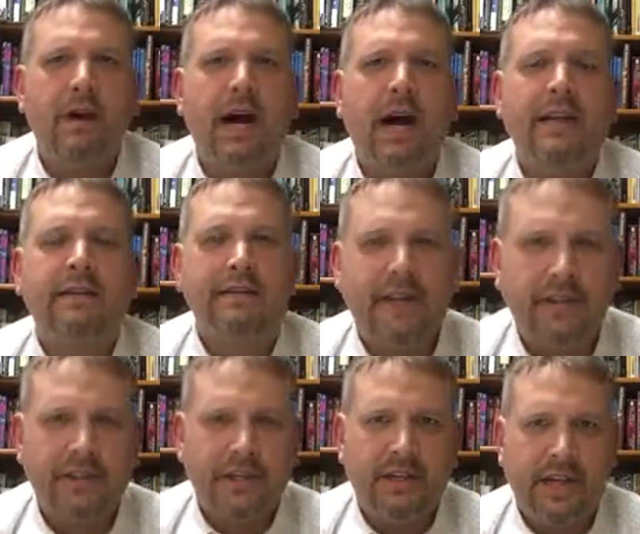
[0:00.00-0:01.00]
on
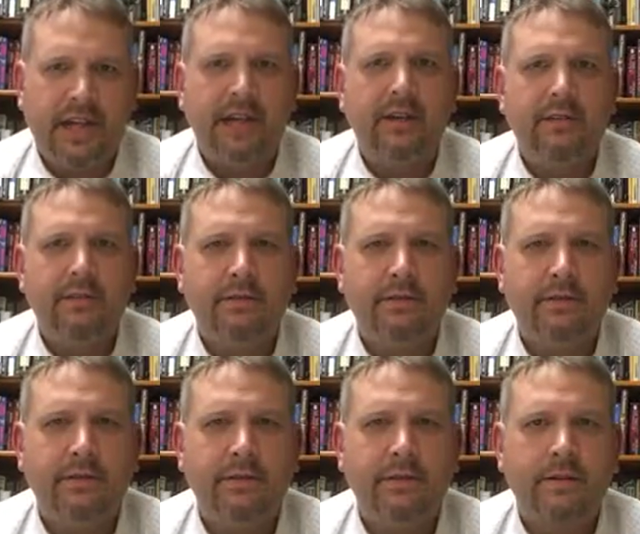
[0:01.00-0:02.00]
election day,
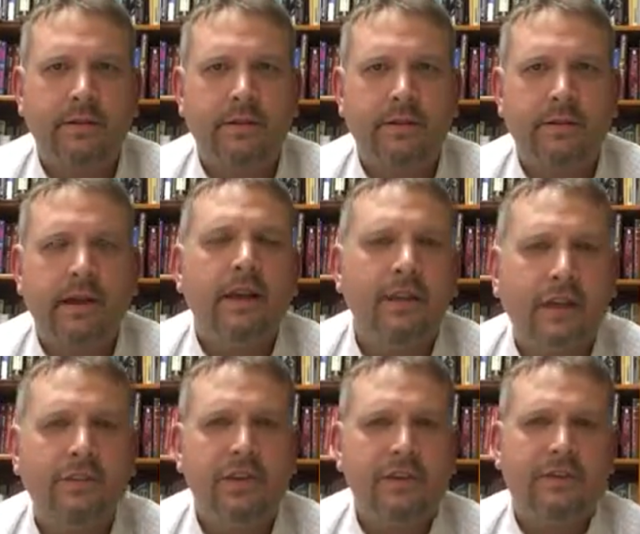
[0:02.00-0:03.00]

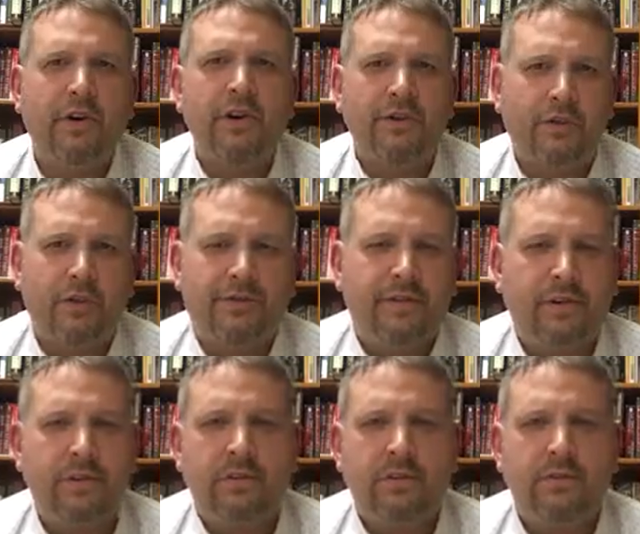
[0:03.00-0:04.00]
that's who you're voting for,
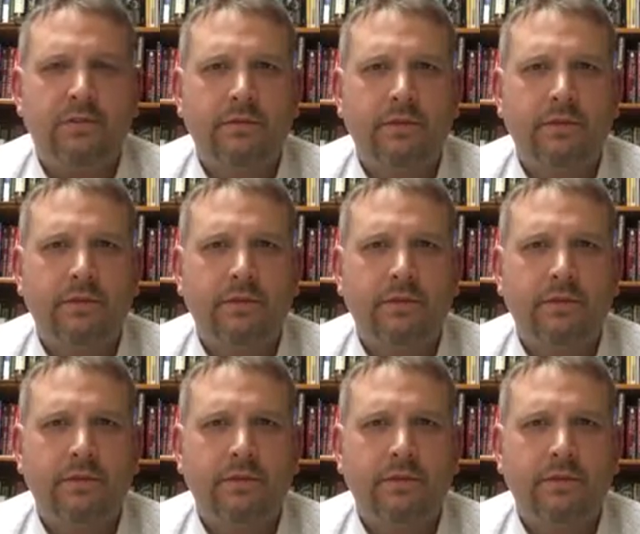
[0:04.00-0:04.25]
folks.